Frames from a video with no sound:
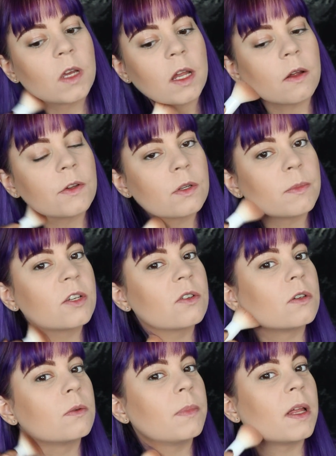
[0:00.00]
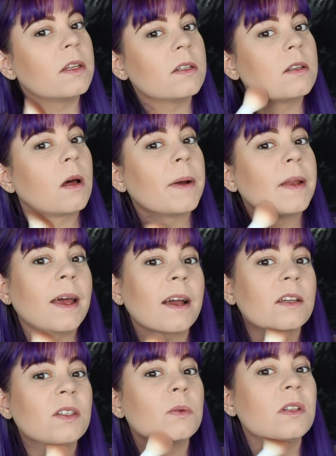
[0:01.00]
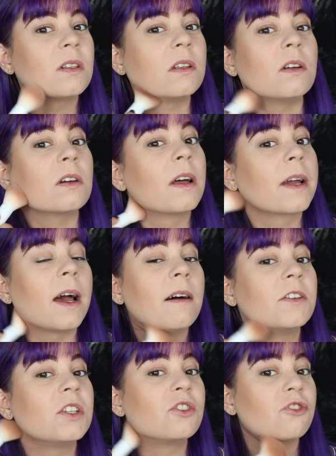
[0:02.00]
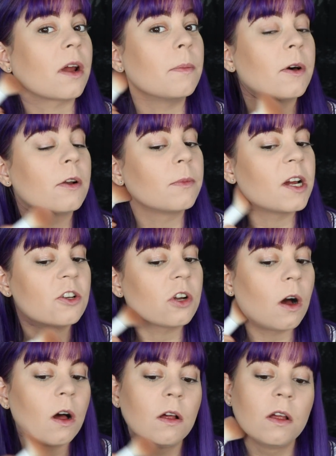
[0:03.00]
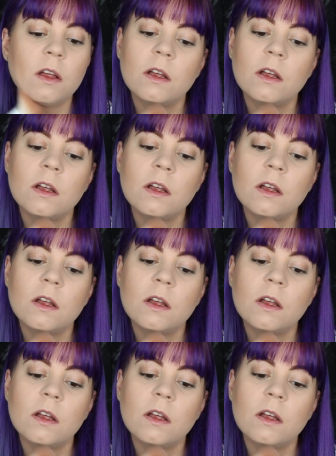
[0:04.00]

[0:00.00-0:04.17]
And I also make sure to blend this down my neck so it doesn't look like I have a stripe under my jaw.